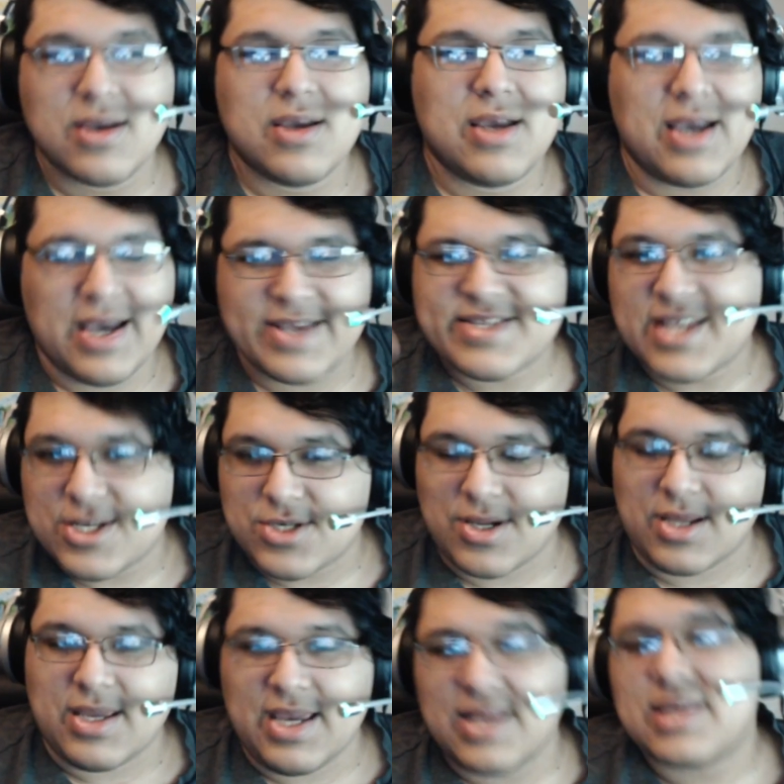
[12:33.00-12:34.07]
Essentially,
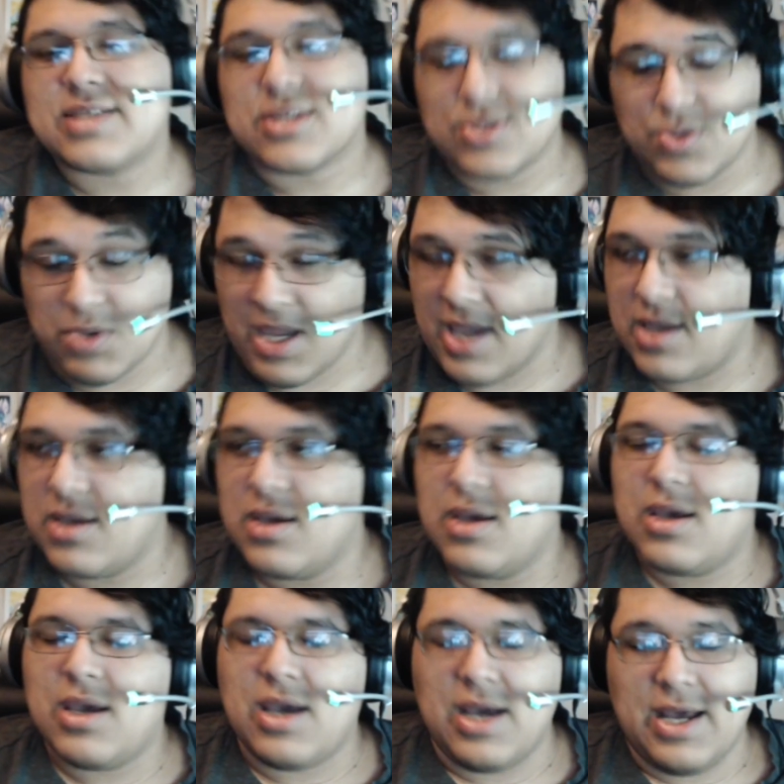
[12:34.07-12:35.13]
it is a 2K.
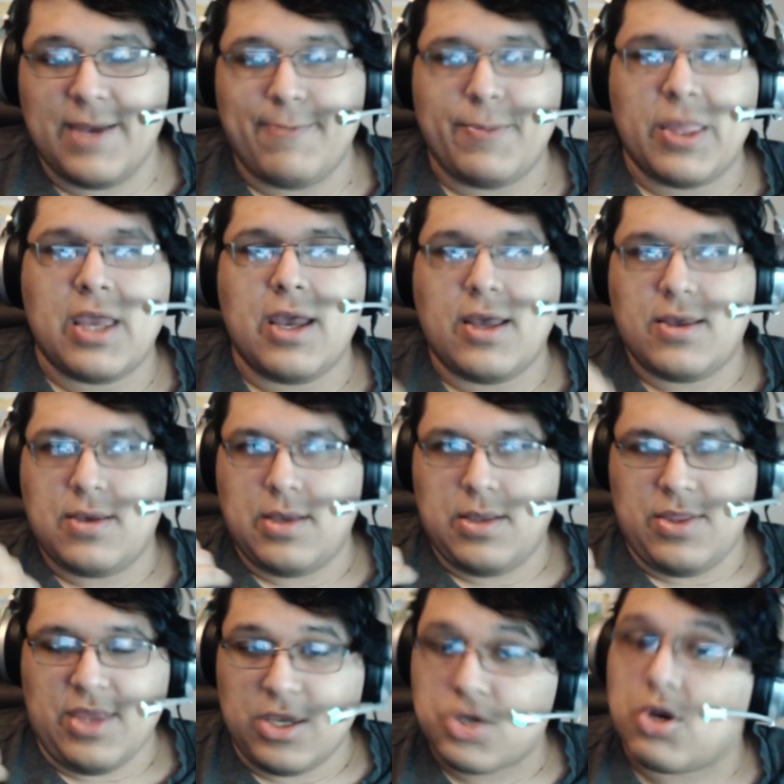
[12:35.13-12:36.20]
Um,
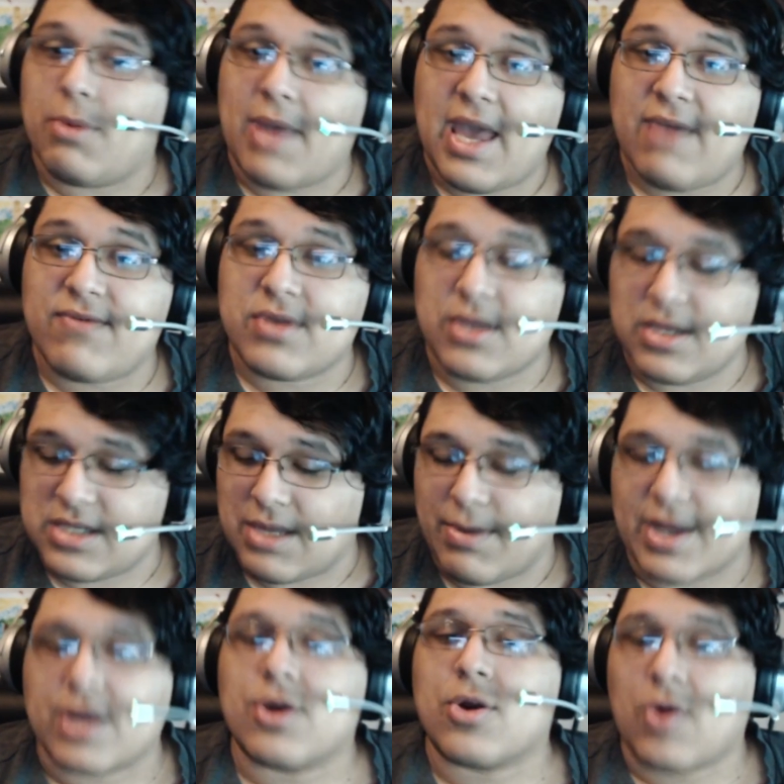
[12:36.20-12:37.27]
the issue I'm having is that my
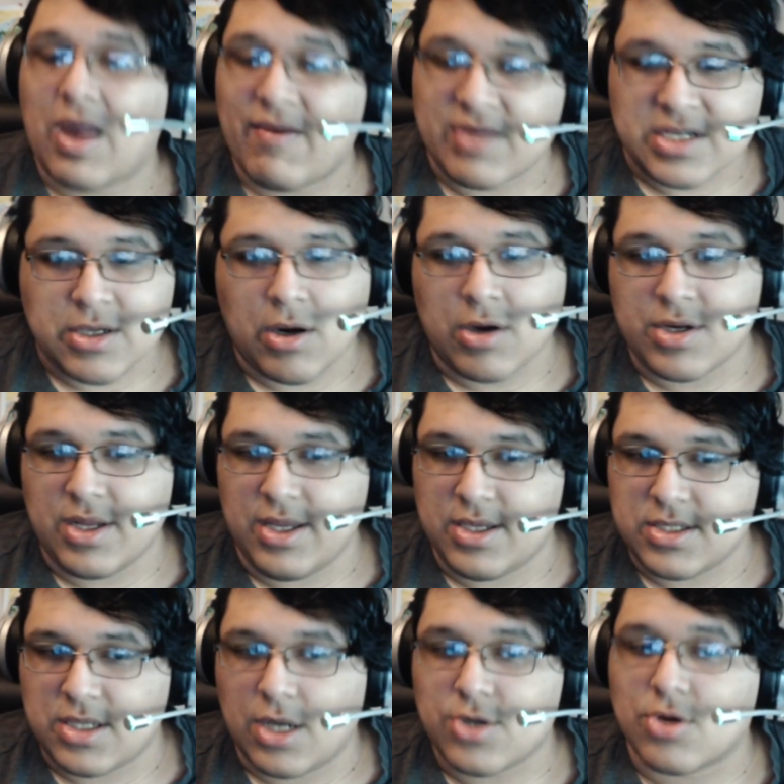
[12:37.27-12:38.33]
current graphics card is
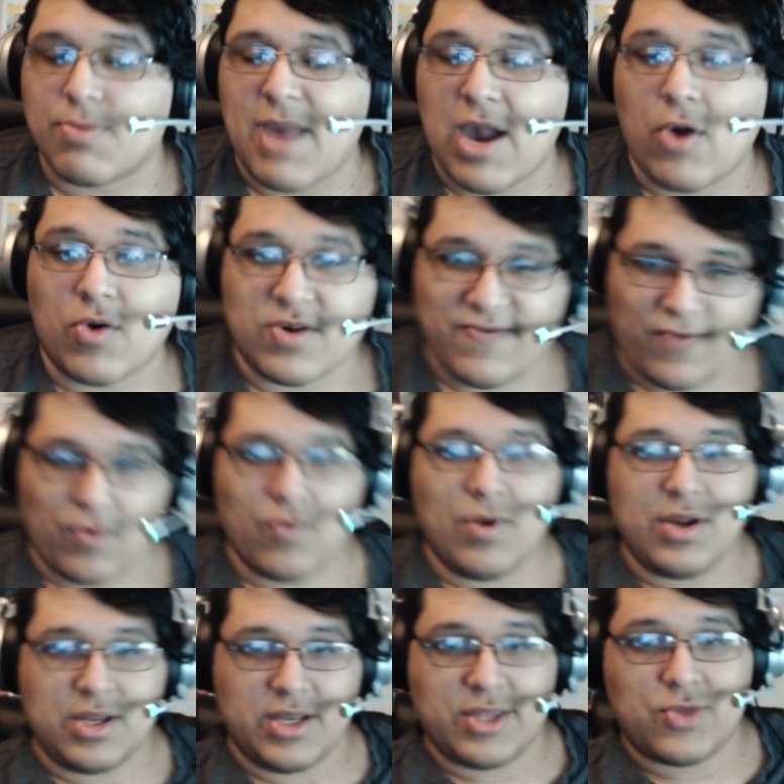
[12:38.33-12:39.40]
underpowered for
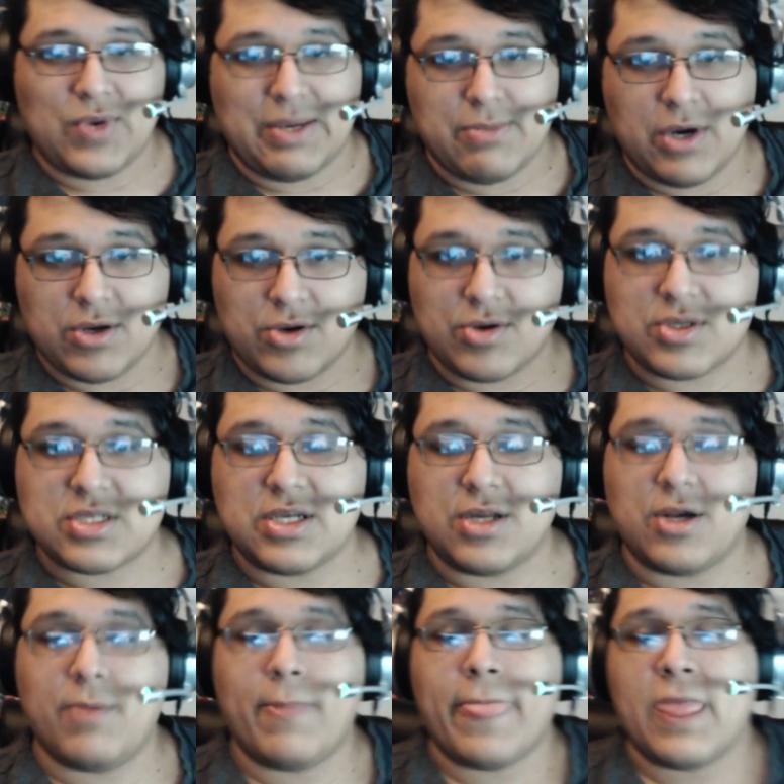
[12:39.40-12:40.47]
running a 3 monitor
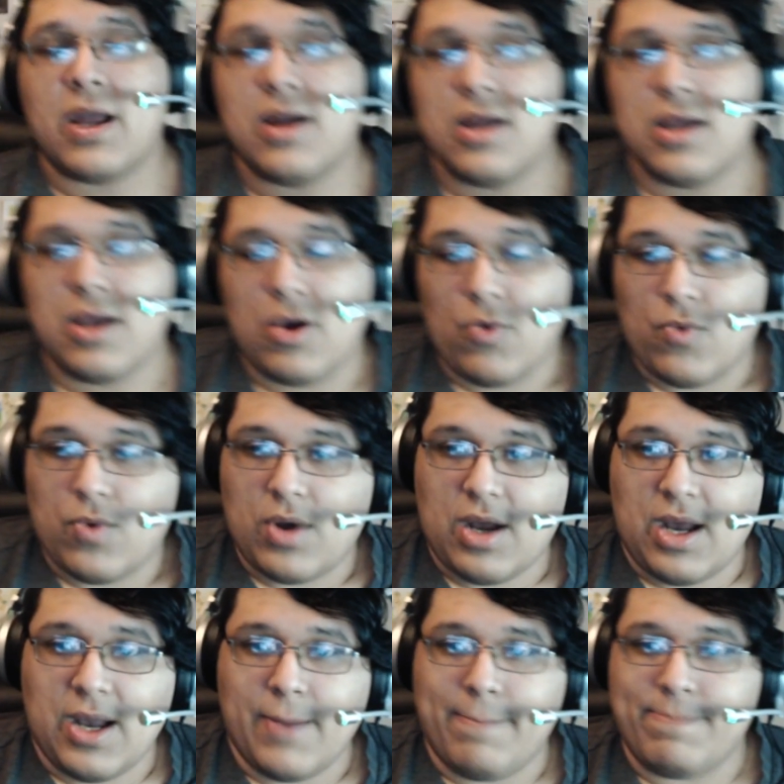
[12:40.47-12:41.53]
setup.
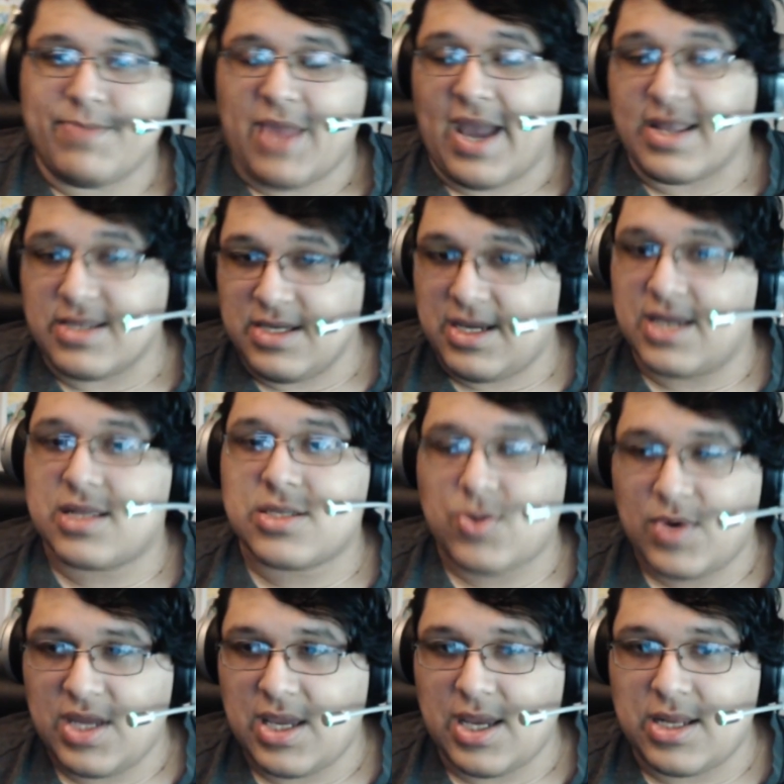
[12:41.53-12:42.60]
I did get a
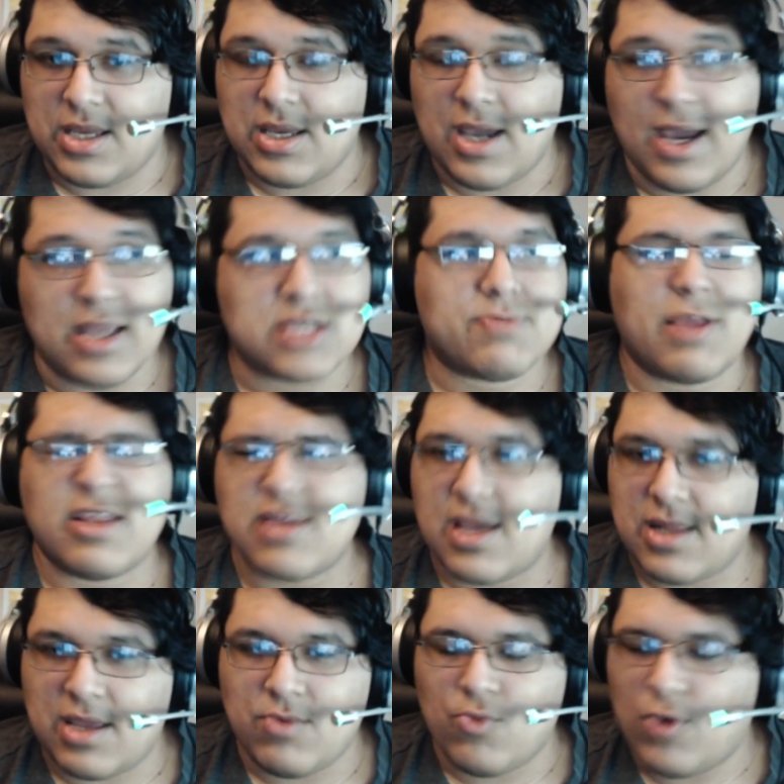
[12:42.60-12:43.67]
2080. I explained that
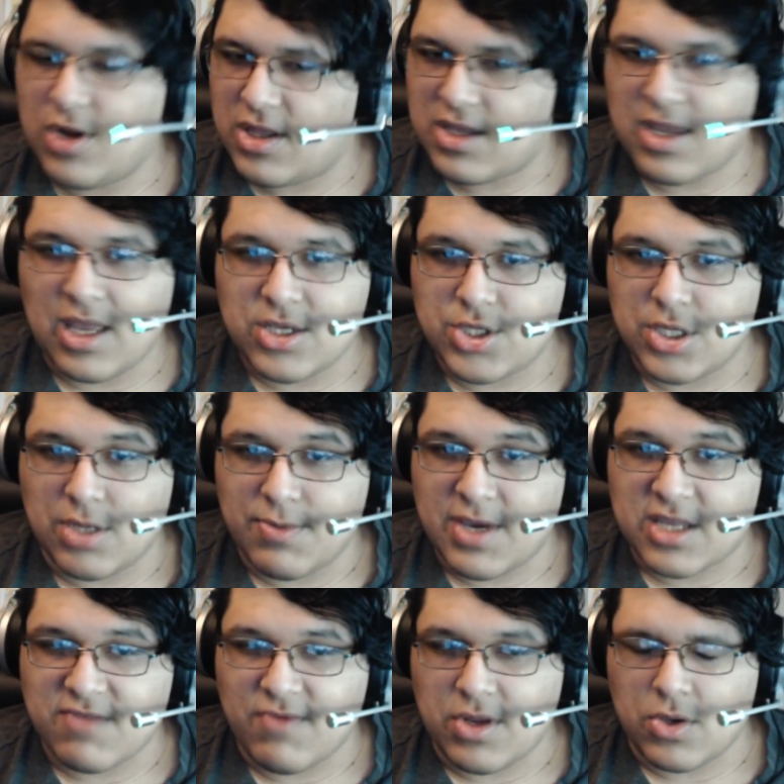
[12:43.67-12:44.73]
in one of the Genshin
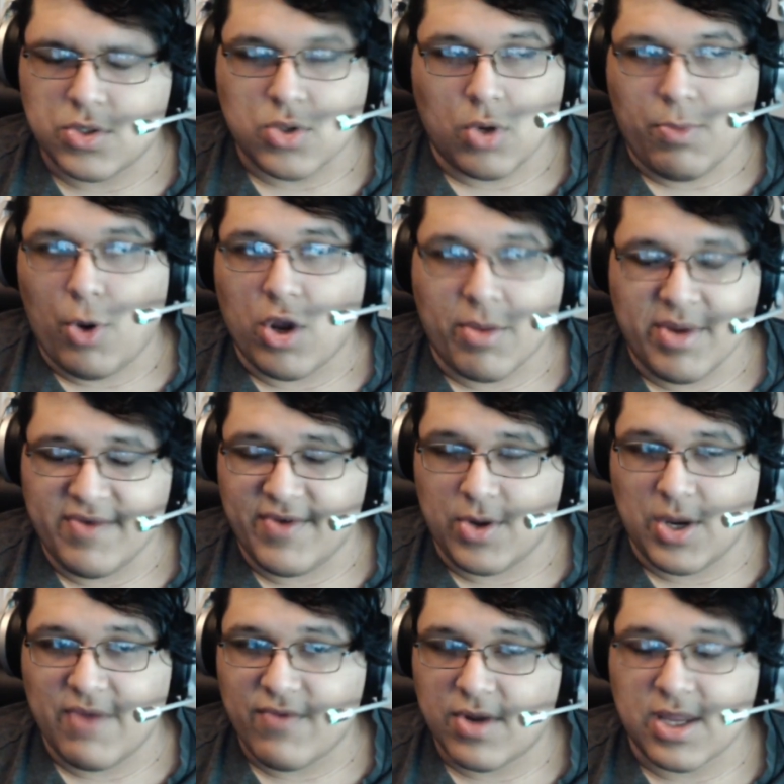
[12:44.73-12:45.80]
Impact videos or a Pokemon video, I
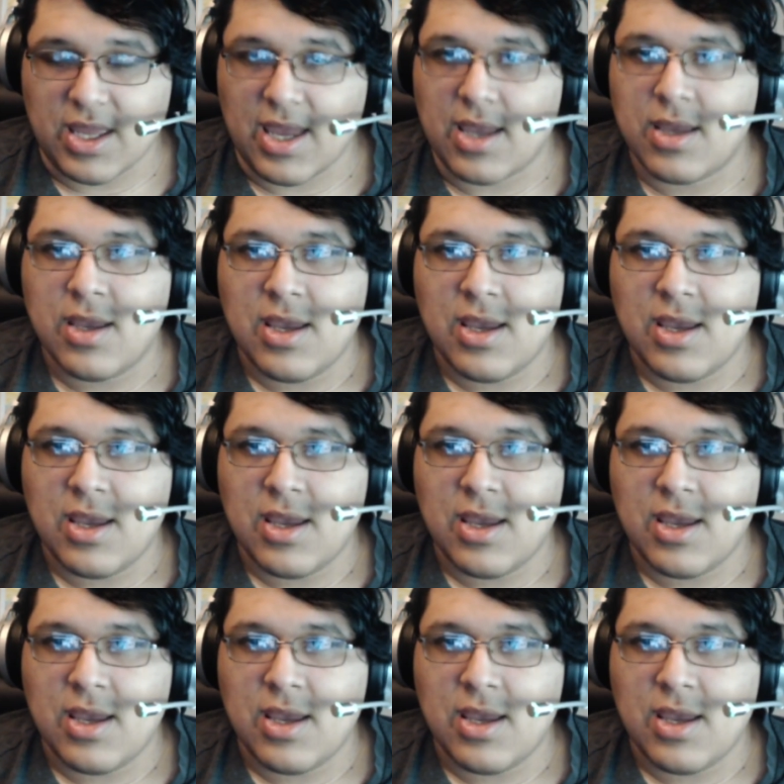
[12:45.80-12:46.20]
forget.